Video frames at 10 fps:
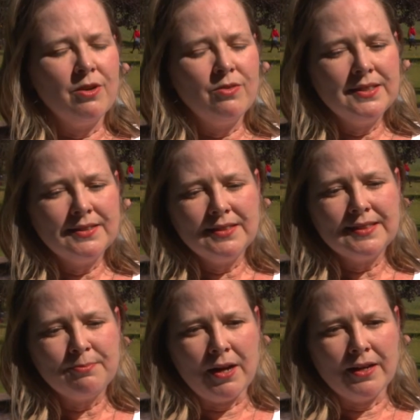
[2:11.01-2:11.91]
always
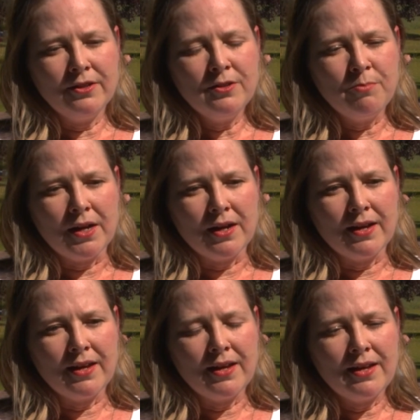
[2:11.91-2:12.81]
inspired
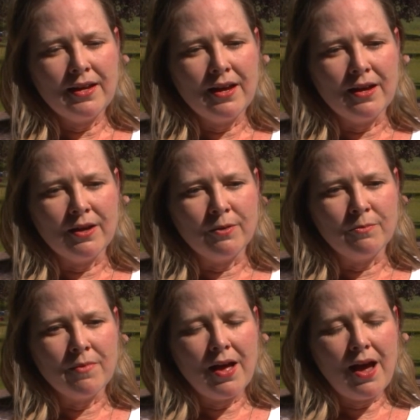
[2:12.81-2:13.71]
by
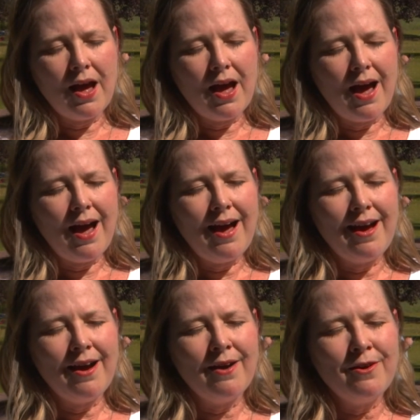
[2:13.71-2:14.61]
um,
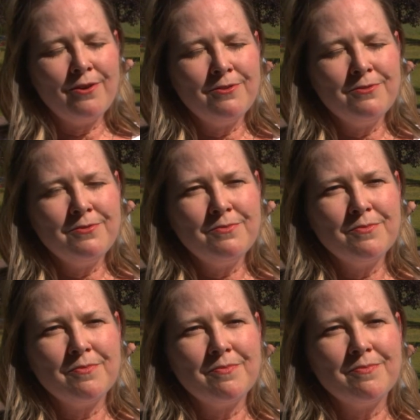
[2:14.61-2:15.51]
how
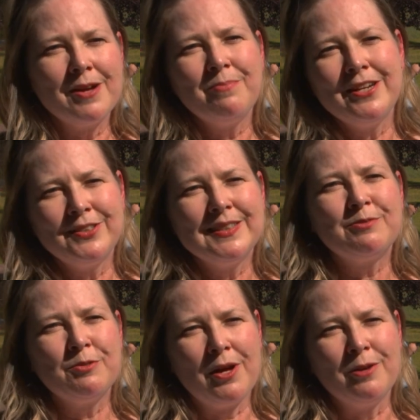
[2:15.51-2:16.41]
my
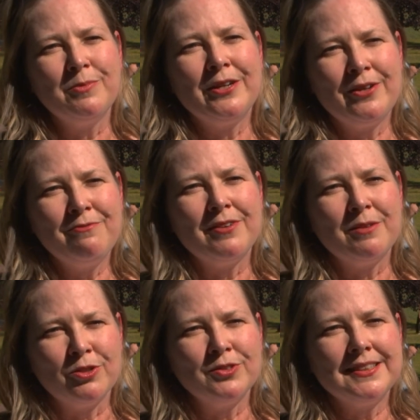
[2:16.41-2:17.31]
patients with pulmonary
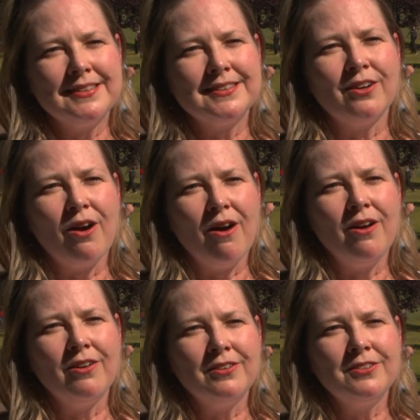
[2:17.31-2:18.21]
fibrosis are
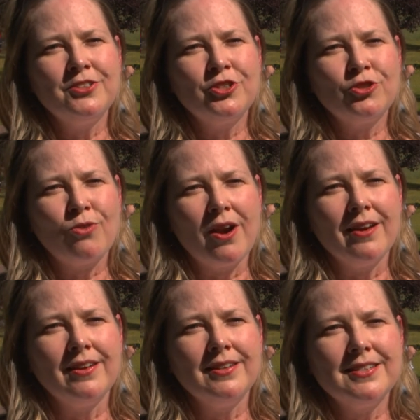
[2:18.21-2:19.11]
all
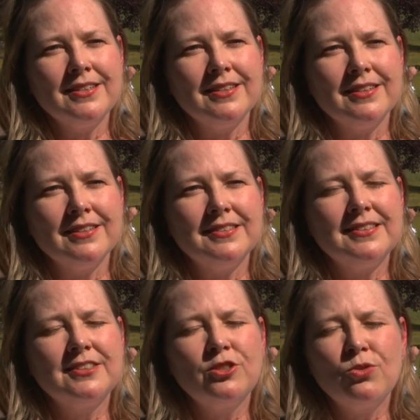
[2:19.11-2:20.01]
trying to
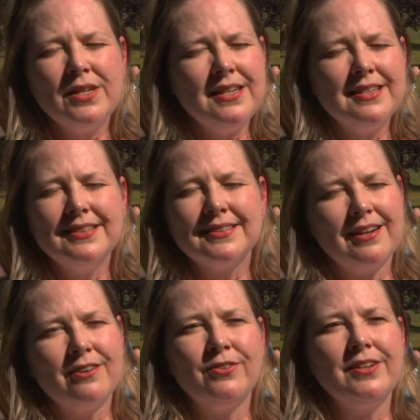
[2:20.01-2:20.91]
squeeze
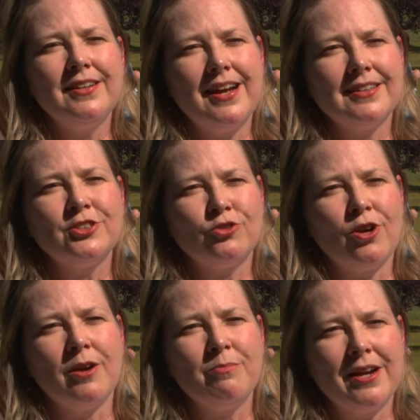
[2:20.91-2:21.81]
every last
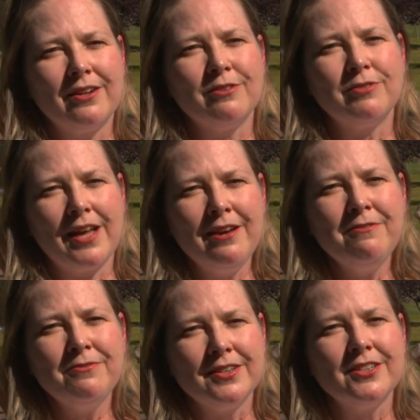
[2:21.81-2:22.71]
drop out of
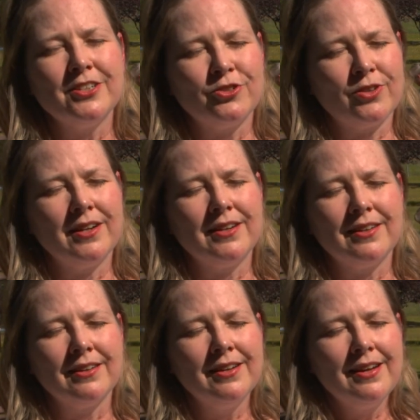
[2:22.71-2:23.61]
life and to try
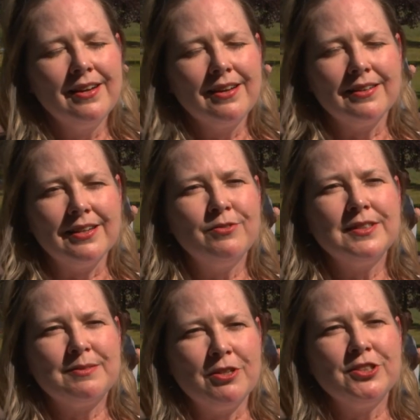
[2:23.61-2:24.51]
to live
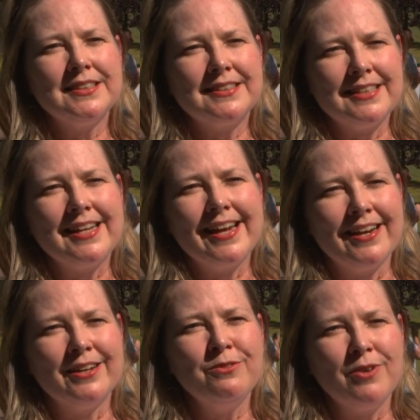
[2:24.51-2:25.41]
as much as they
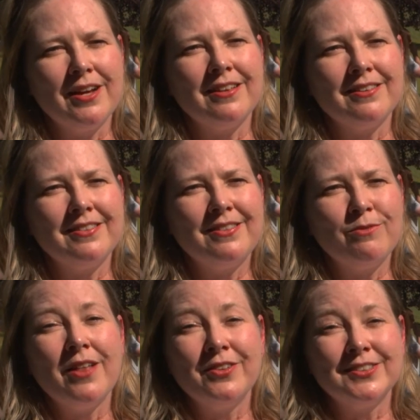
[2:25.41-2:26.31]
can while,
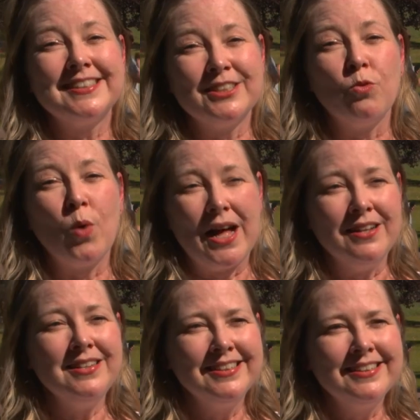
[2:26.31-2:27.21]
while they're still
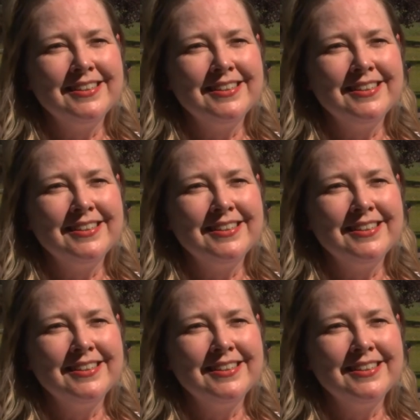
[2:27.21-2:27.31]
well.